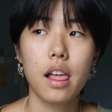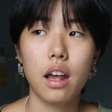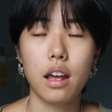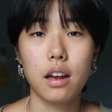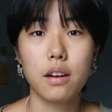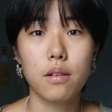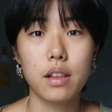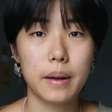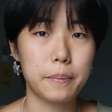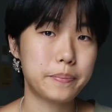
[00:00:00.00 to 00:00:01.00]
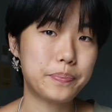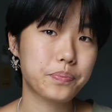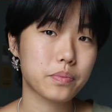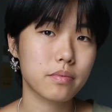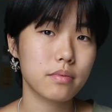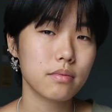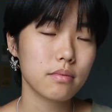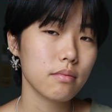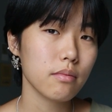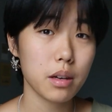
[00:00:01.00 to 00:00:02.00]
And I know that
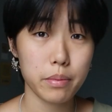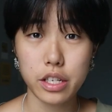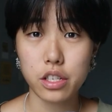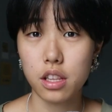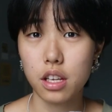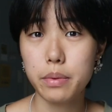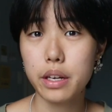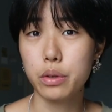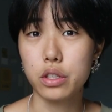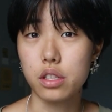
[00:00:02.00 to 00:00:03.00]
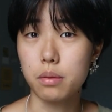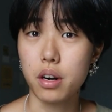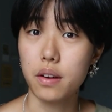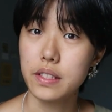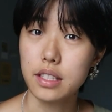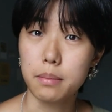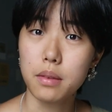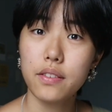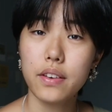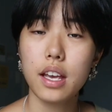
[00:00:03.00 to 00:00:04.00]
British Columbia, which is the province I'm
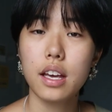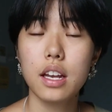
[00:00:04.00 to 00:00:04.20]
living in,